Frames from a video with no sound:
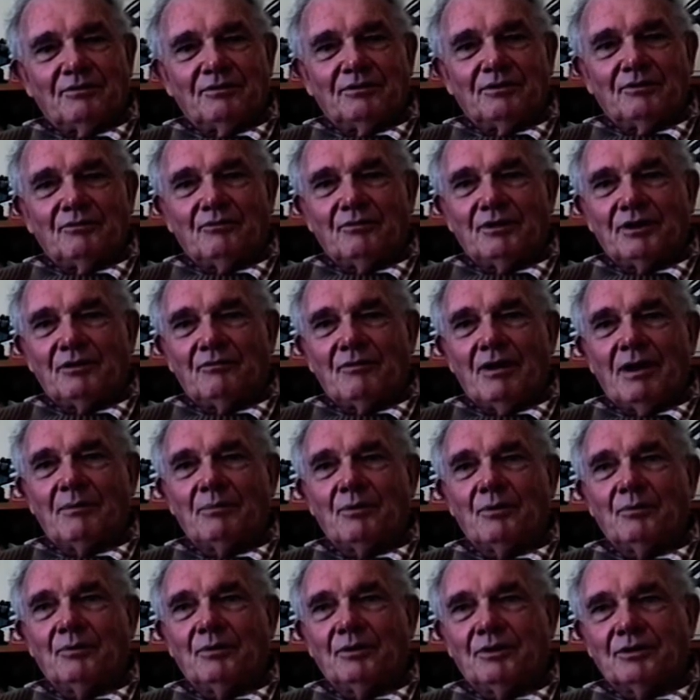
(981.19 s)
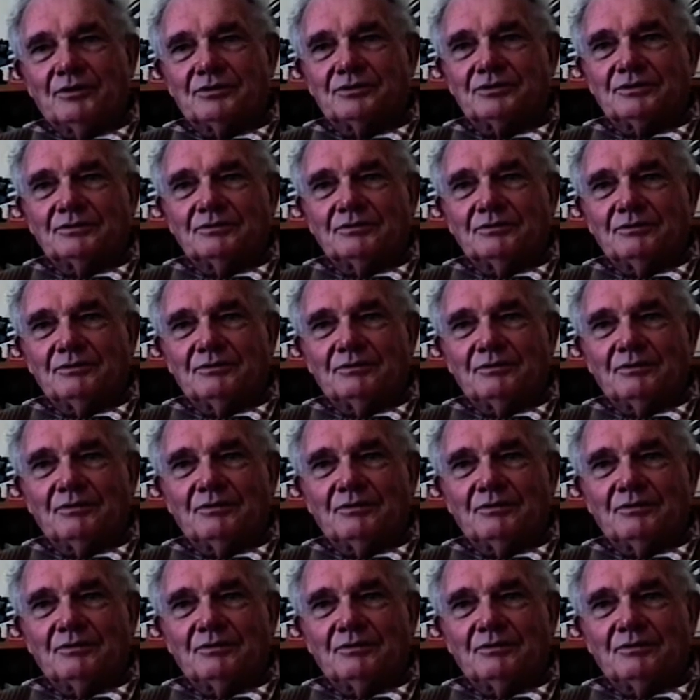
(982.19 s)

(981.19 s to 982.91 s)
and the Reed Rubber Works, and